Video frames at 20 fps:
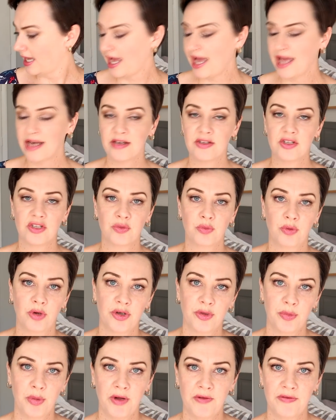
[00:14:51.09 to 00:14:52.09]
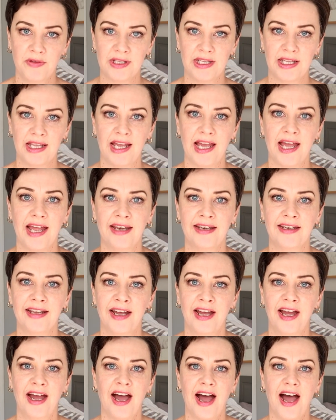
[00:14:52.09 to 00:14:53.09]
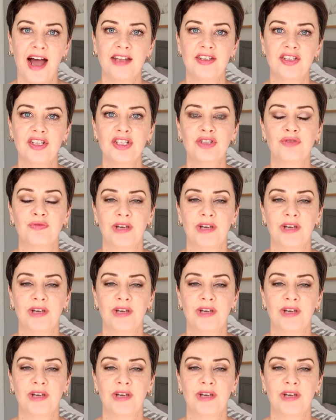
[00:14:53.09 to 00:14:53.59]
And it just worked perfectly. And I just